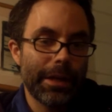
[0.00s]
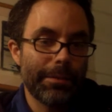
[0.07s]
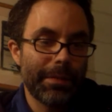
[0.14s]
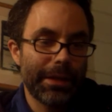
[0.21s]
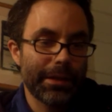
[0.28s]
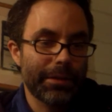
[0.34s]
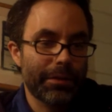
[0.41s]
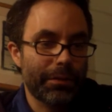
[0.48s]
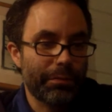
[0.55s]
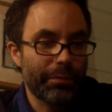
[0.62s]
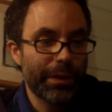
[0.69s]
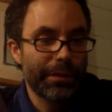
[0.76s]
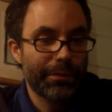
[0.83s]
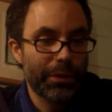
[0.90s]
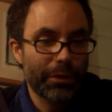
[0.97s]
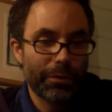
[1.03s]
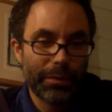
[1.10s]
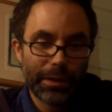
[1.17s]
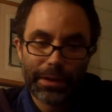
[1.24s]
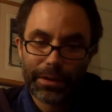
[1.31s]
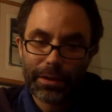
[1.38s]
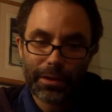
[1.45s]
I mean, it's 3 of 2
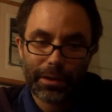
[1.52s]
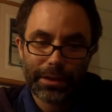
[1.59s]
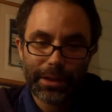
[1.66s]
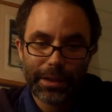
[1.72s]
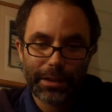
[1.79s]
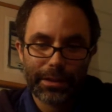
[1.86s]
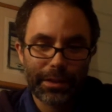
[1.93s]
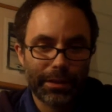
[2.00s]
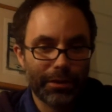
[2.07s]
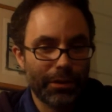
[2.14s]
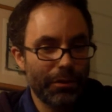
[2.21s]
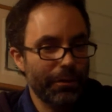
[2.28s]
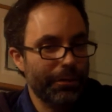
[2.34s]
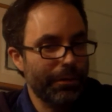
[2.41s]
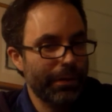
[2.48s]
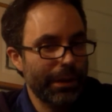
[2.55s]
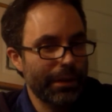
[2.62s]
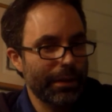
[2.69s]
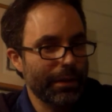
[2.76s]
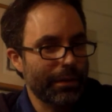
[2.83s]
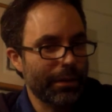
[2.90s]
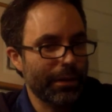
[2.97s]
in this context and 2 of 3
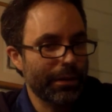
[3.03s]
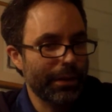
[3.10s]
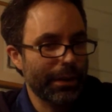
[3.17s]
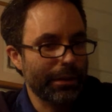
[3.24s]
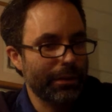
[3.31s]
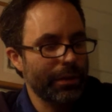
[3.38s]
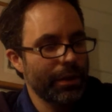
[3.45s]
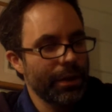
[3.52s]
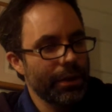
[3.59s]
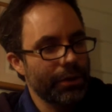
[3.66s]
in this context.